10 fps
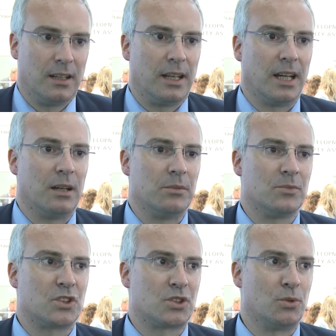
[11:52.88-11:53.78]

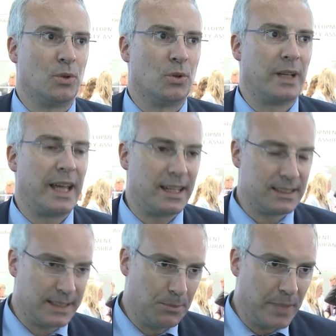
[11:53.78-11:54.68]
um, to
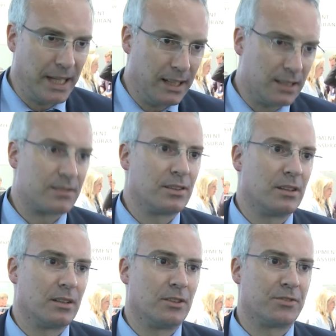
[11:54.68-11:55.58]
estimate
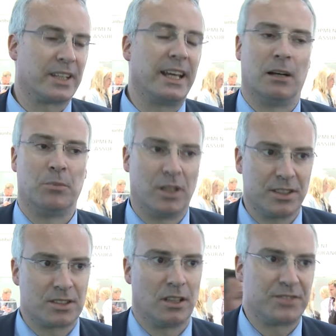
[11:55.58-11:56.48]
with the help
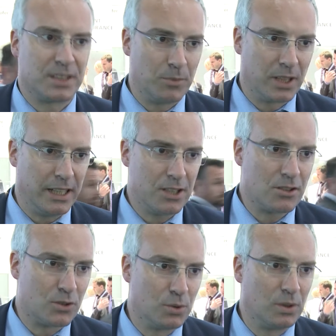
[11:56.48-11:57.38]
also of
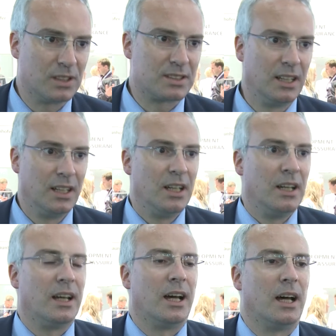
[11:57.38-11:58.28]
simulation tools
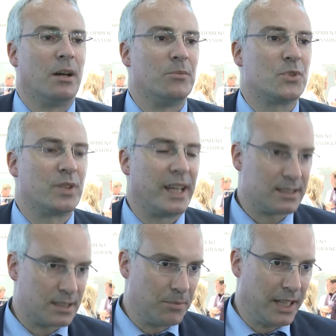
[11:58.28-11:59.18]
um, to
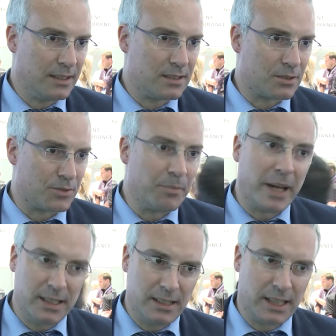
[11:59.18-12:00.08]
estimate the
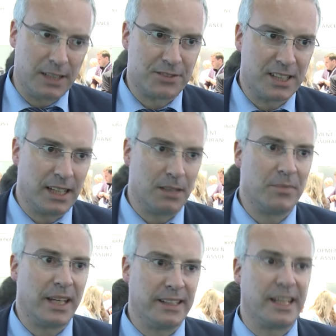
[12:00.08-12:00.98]
remaining
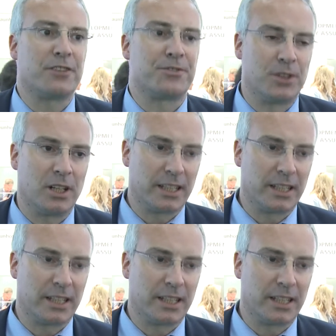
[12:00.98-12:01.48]
lifetime and therefore